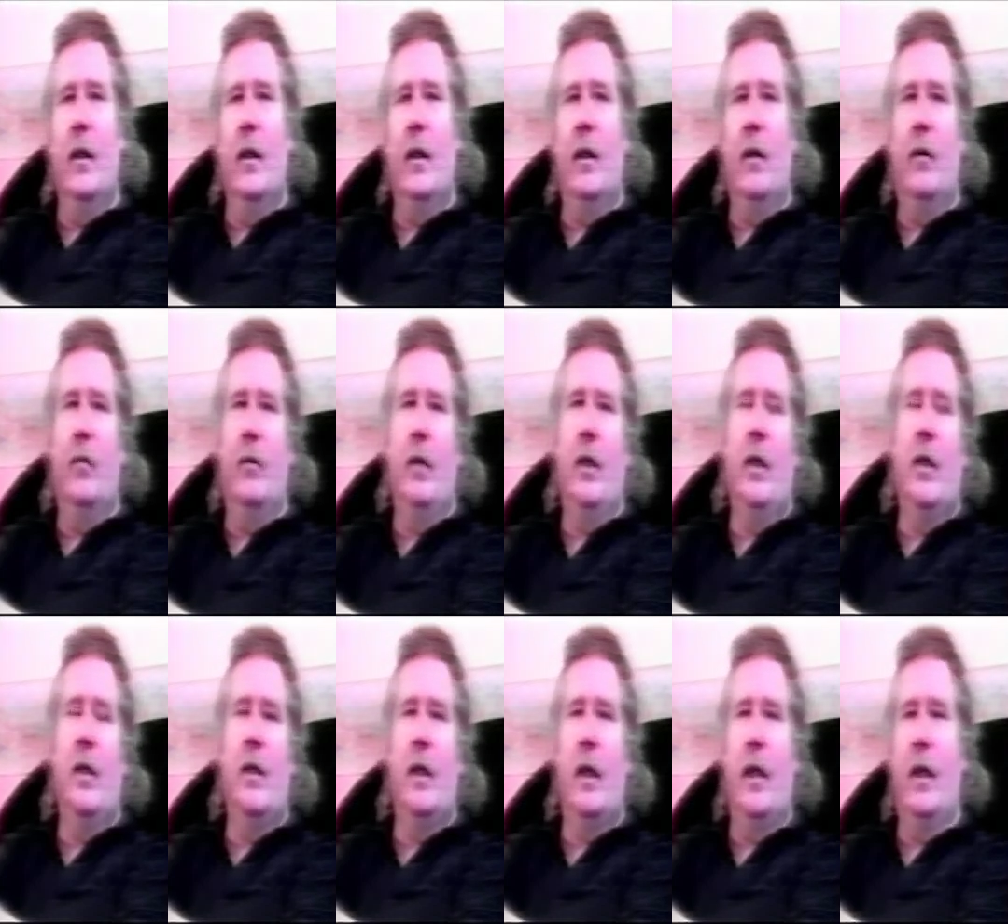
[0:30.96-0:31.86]
up in the
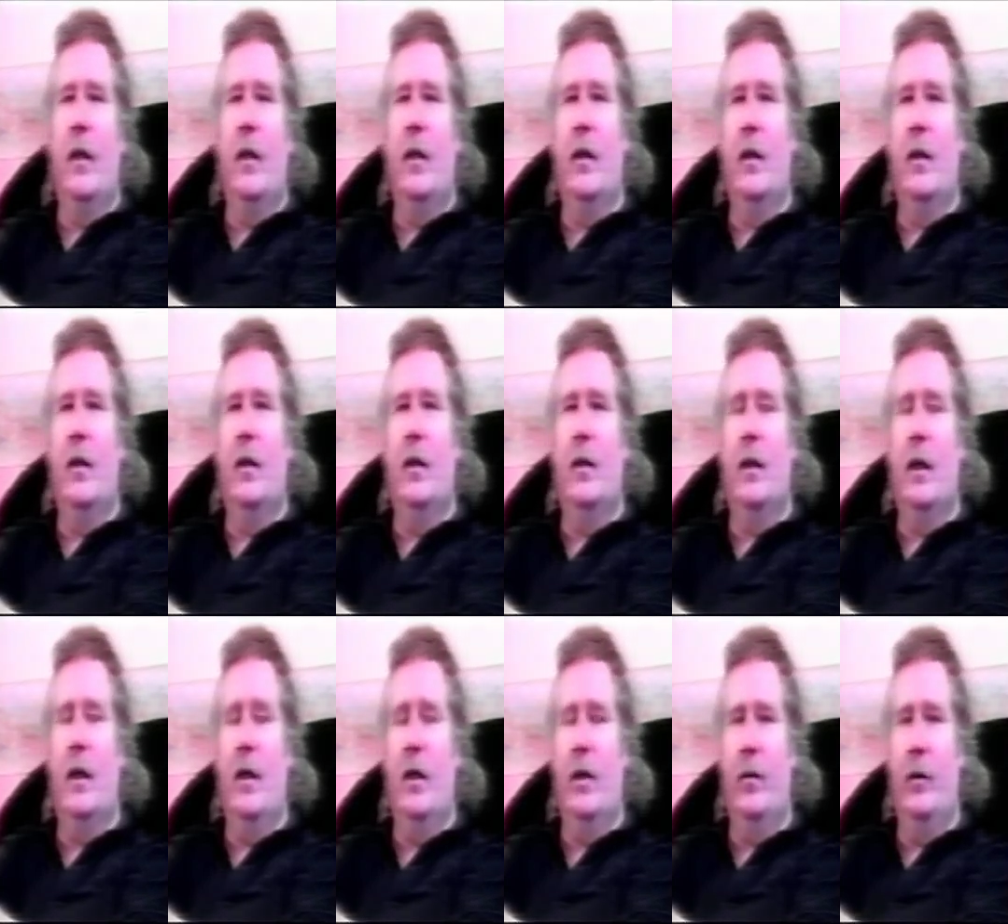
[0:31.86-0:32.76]
East End of
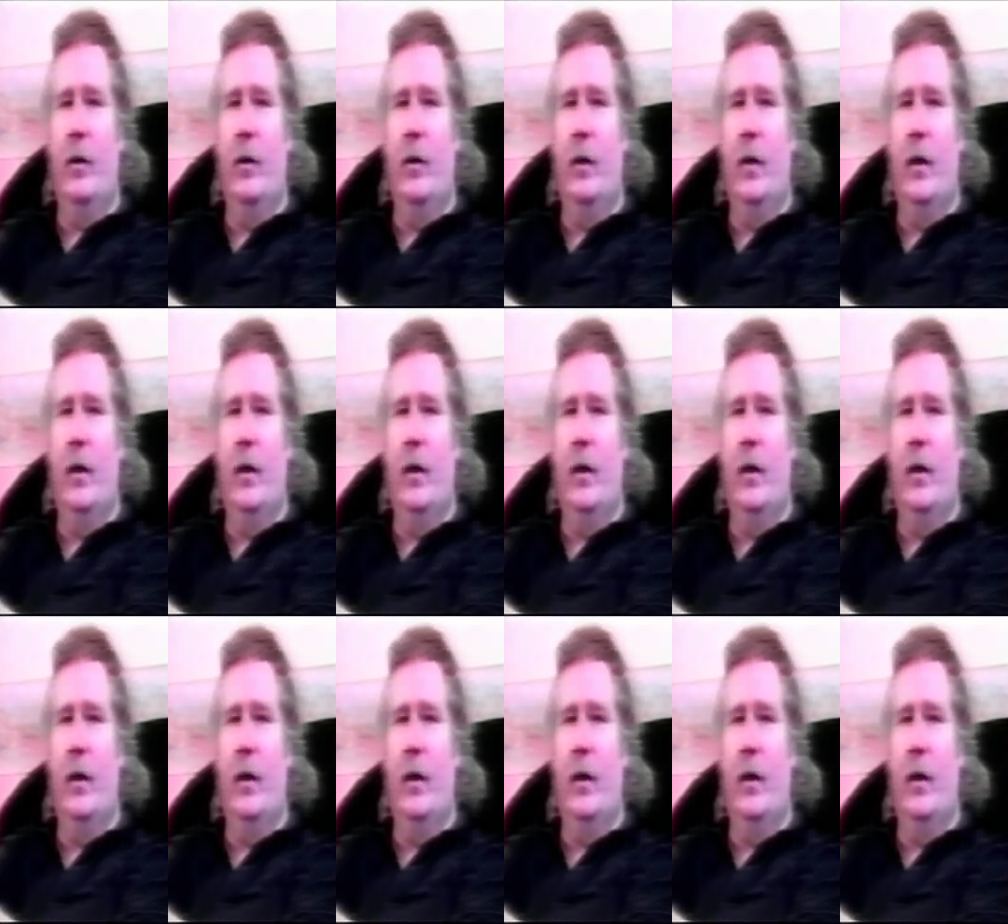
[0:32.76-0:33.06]
Castlemilk.